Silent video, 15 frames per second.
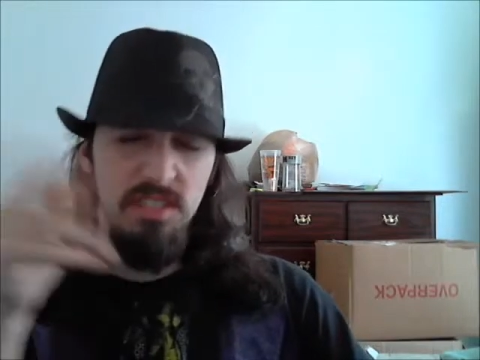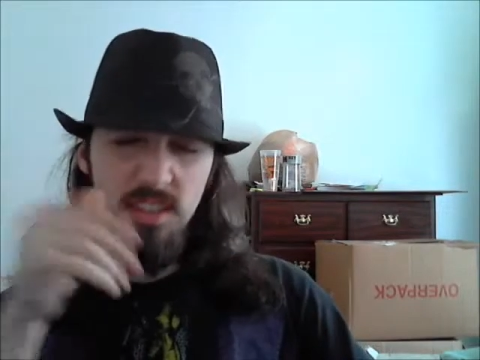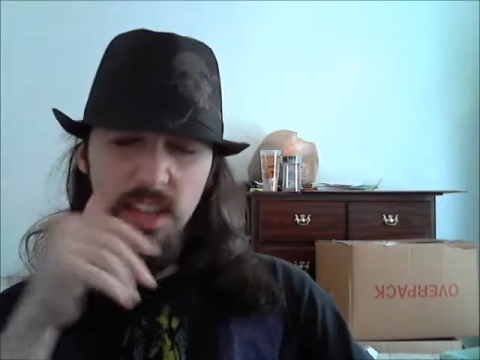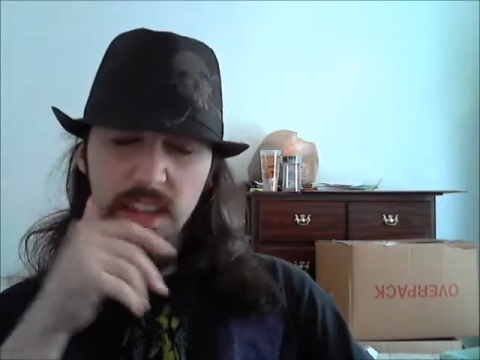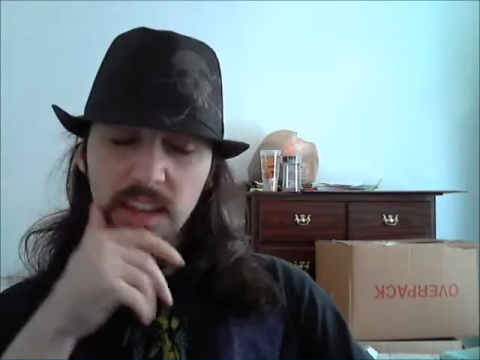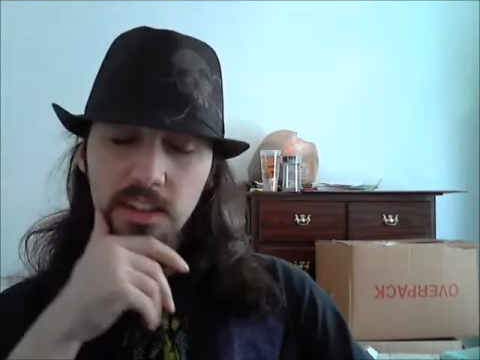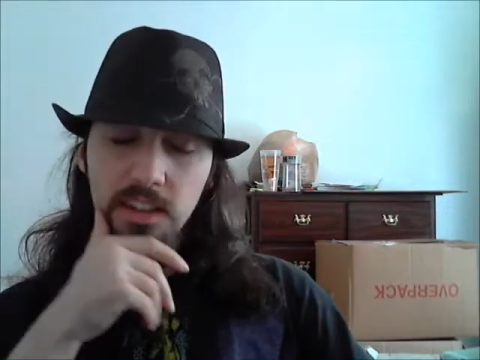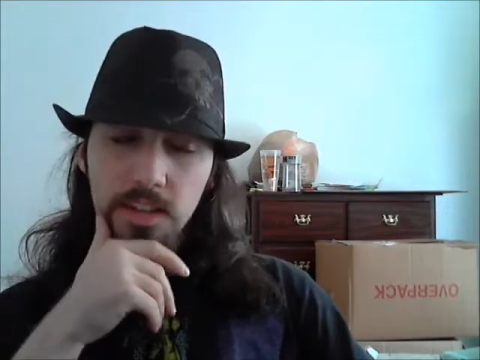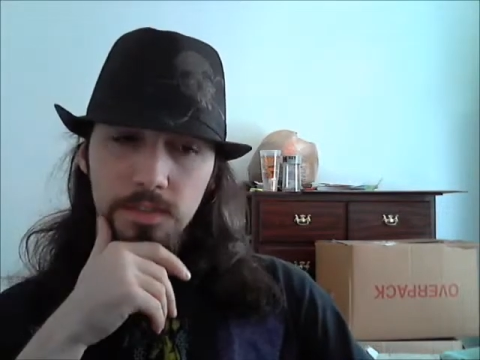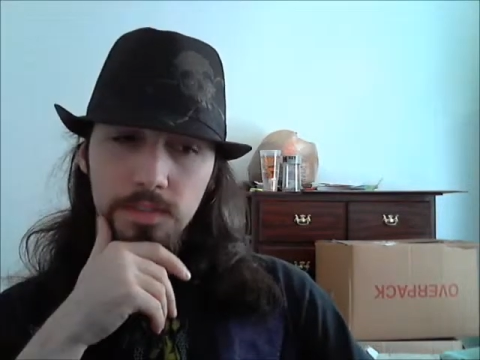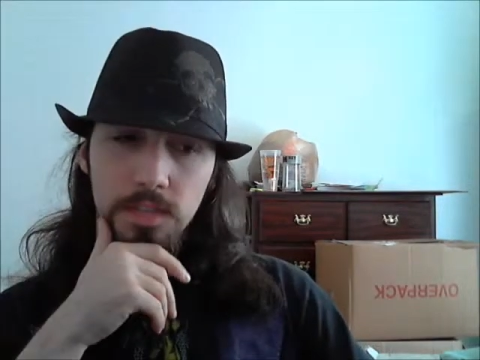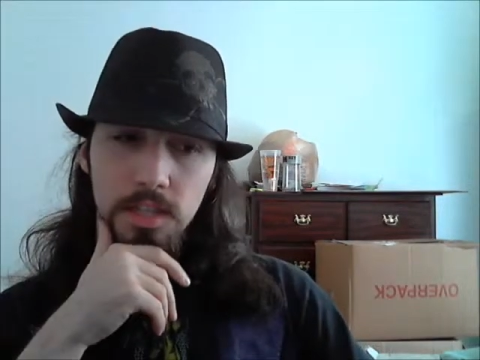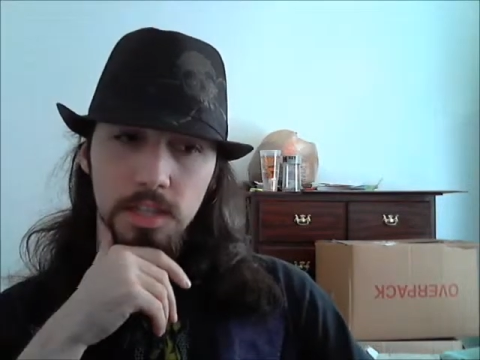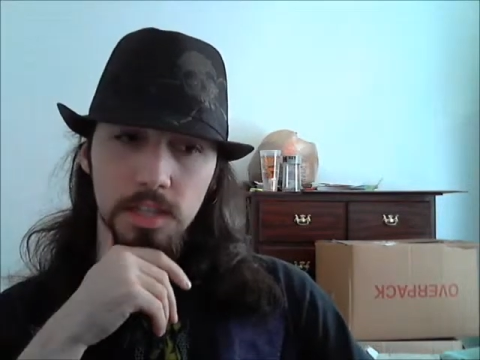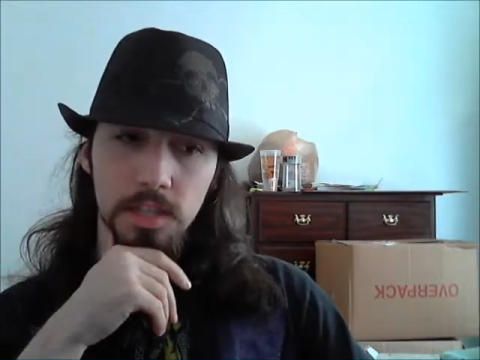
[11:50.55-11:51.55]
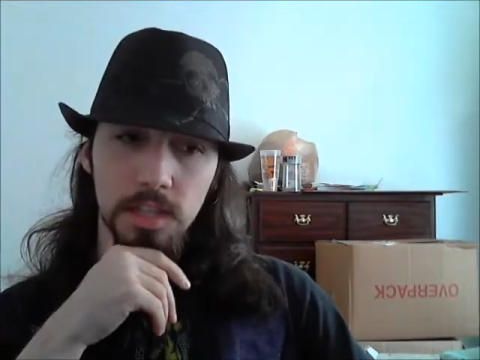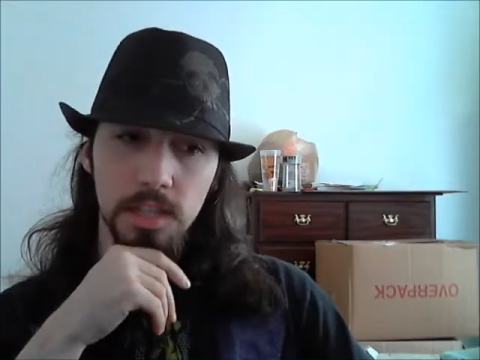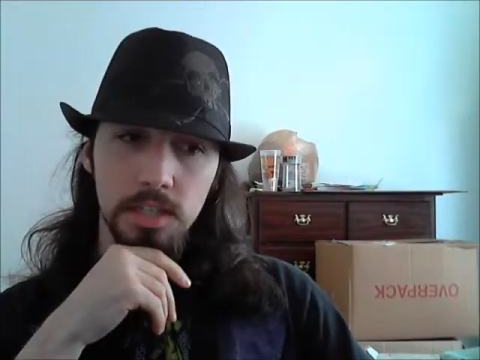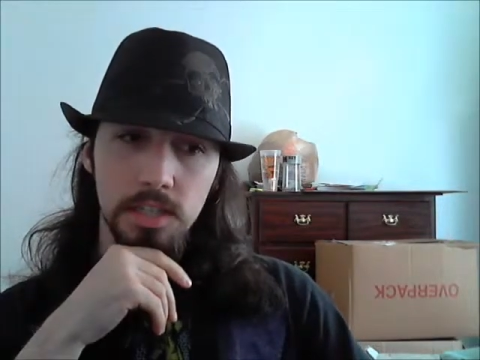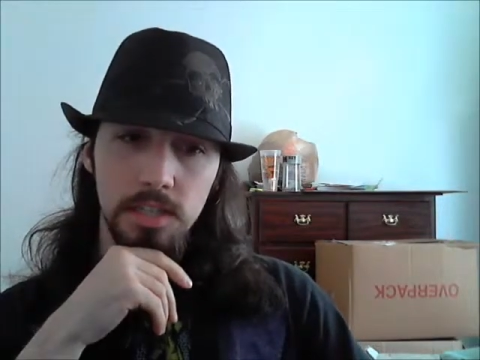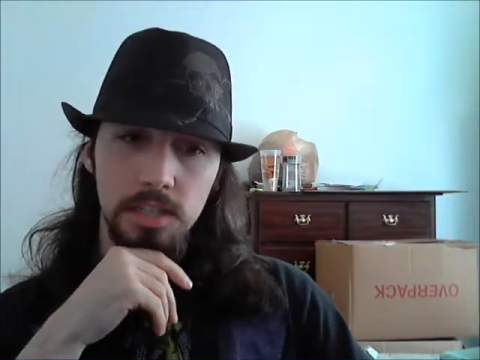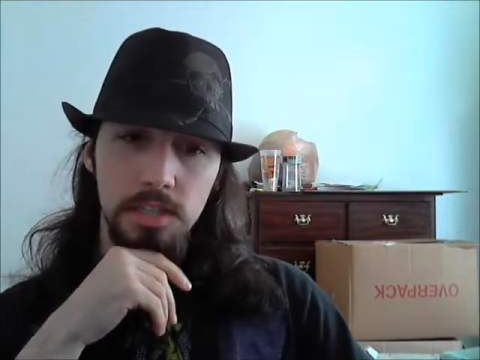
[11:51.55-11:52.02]
the end of
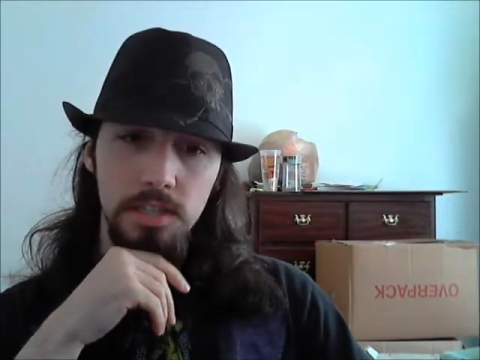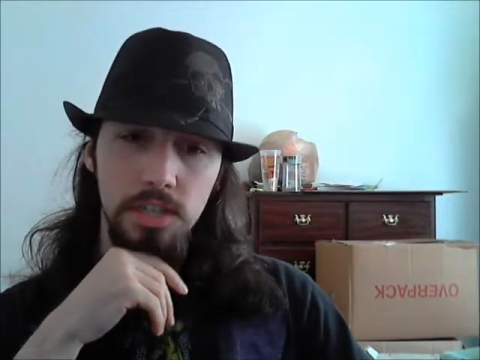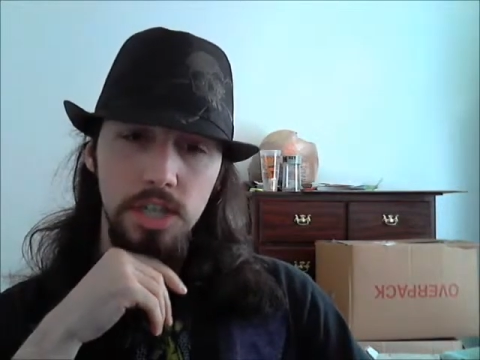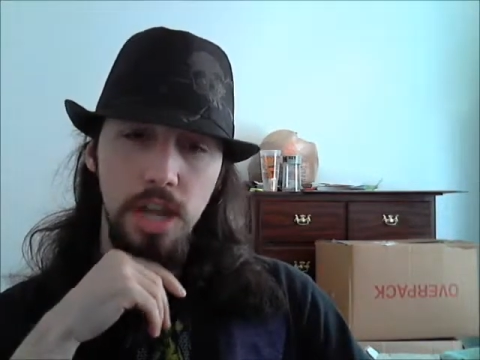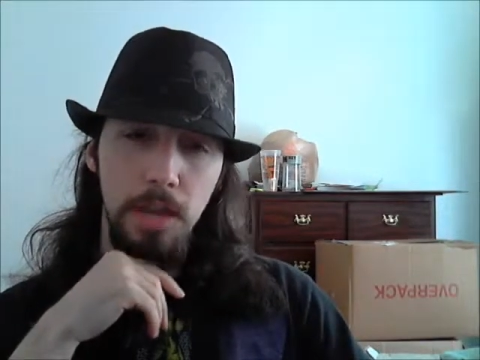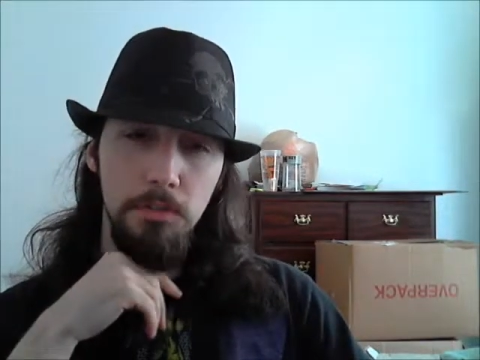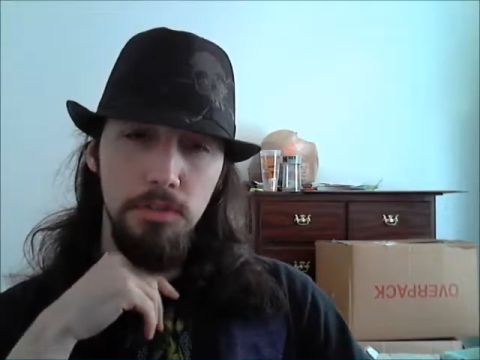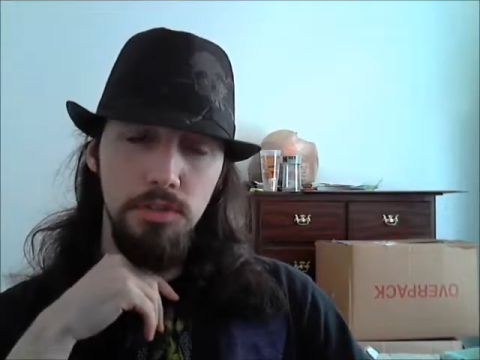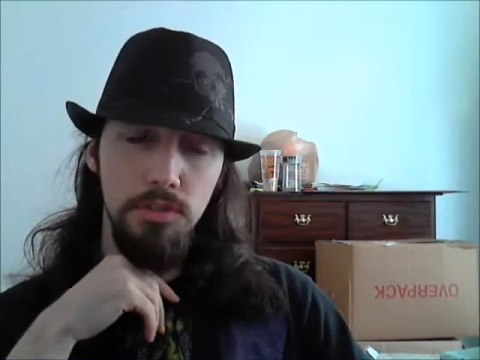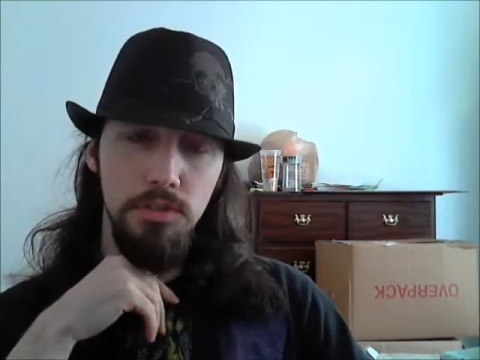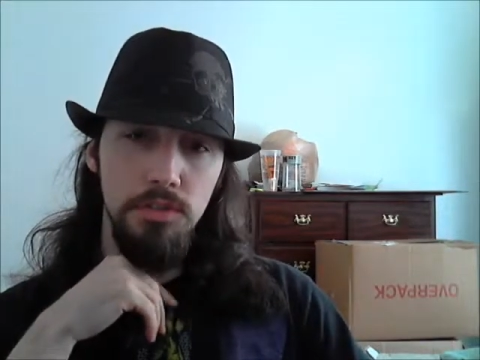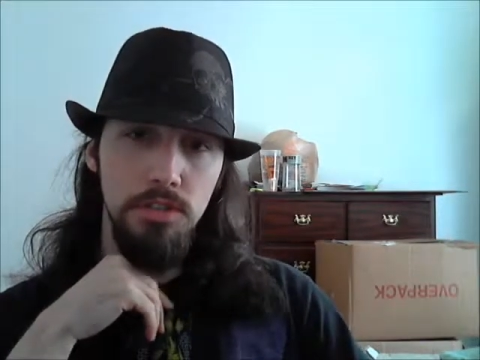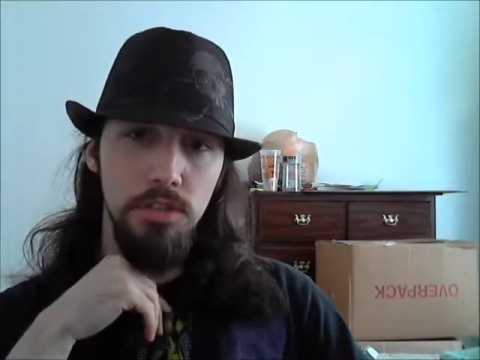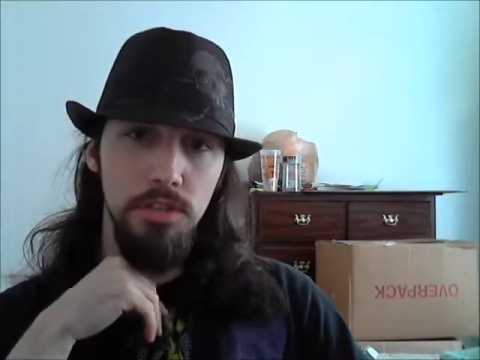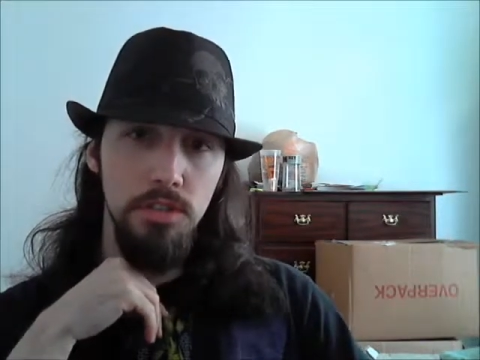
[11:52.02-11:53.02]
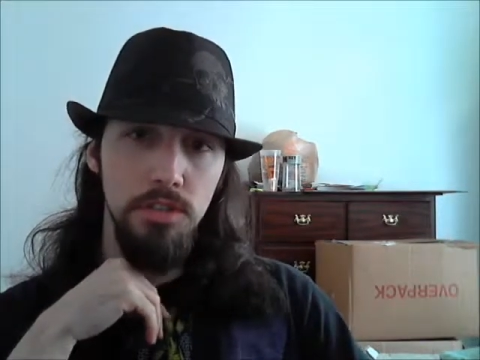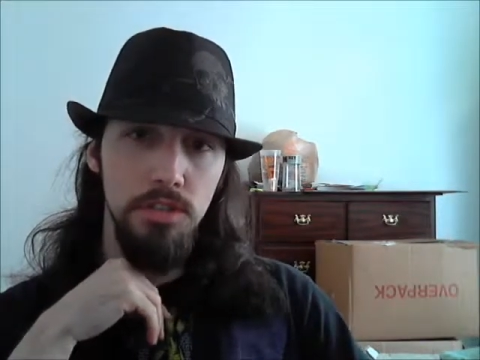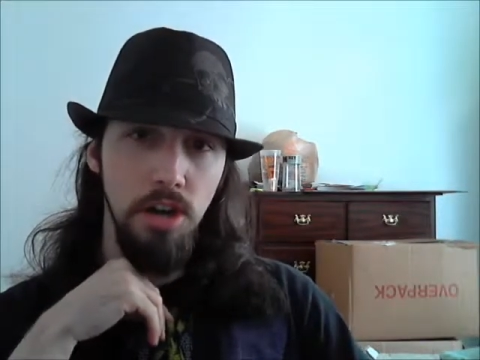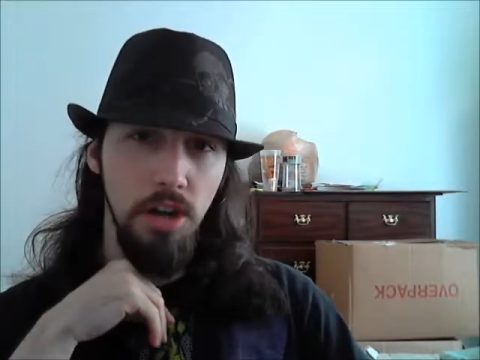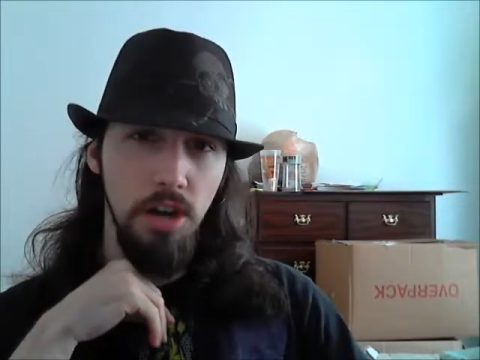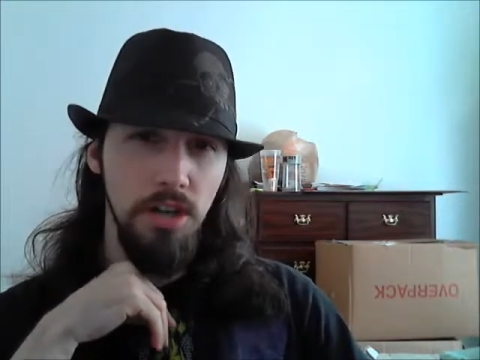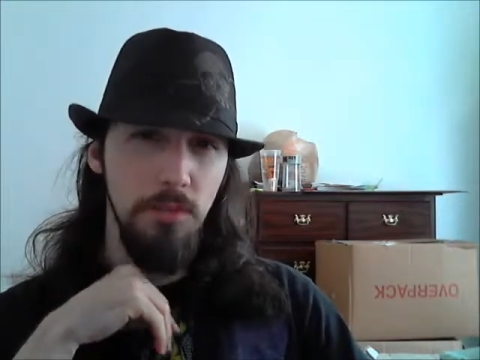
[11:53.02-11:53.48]
this chapter to
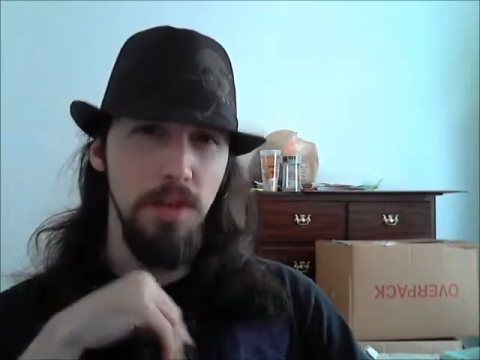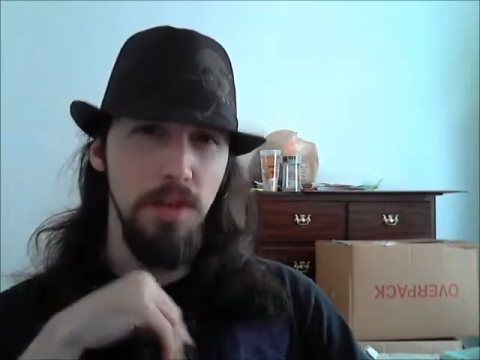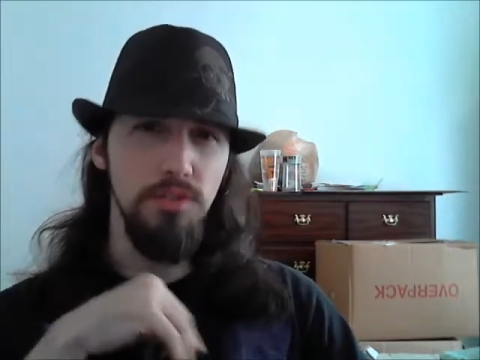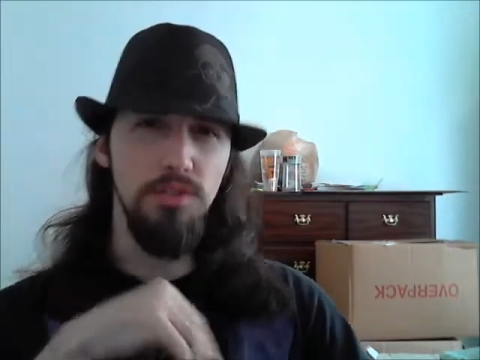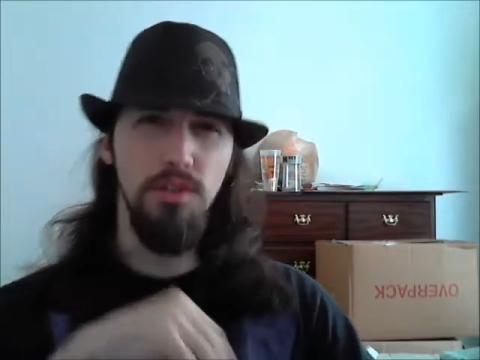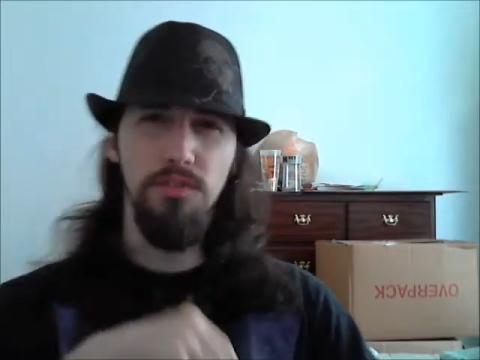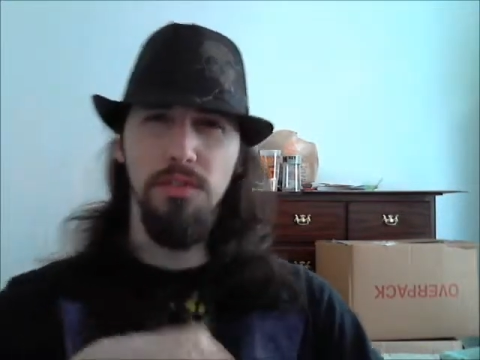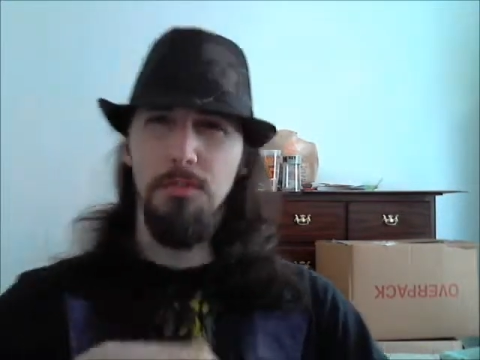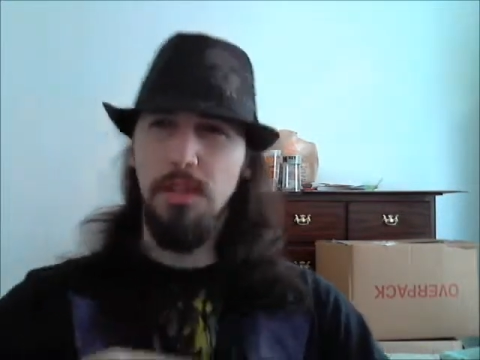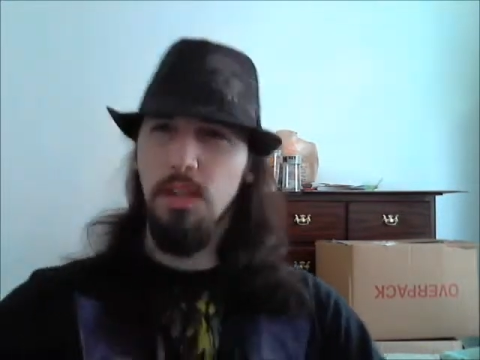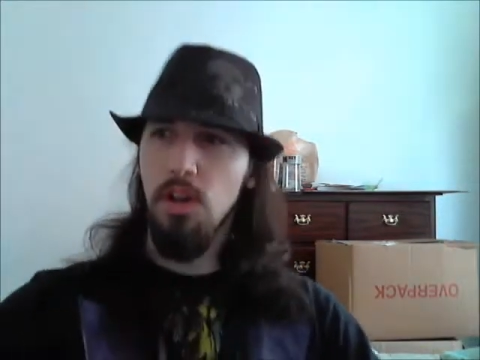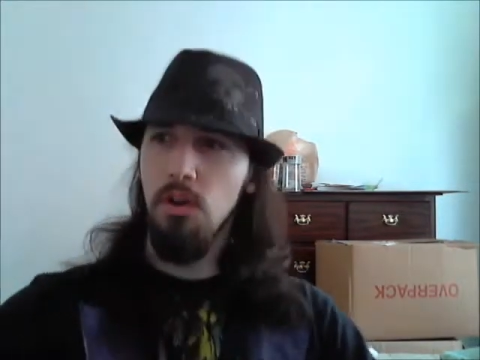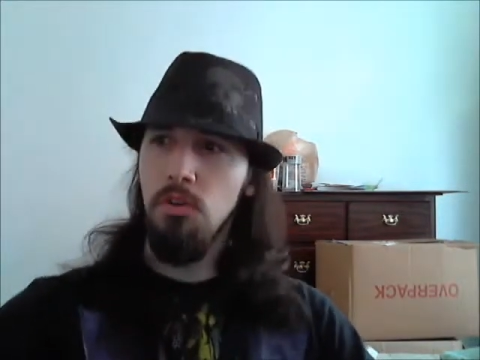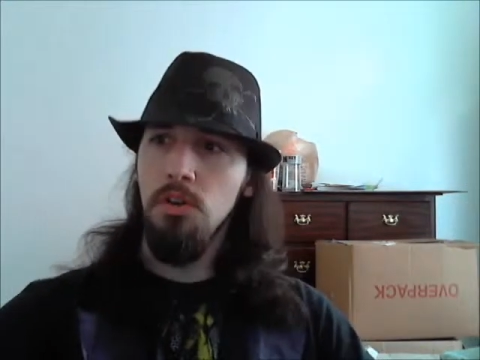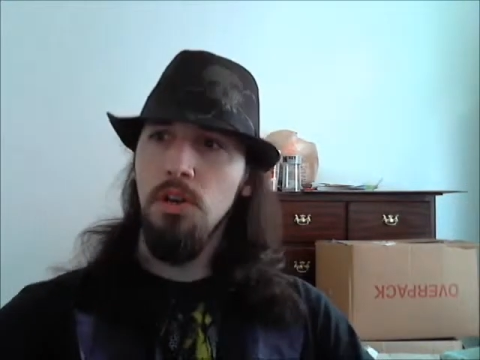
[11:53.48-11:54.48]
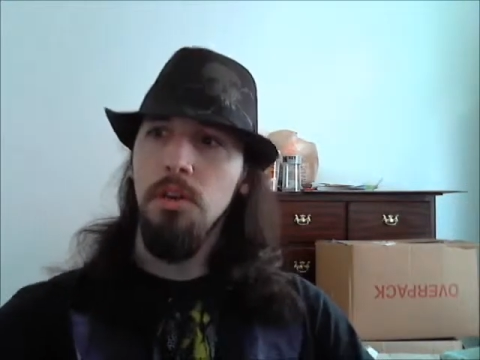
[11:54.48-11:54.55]
talk about Doflamingo,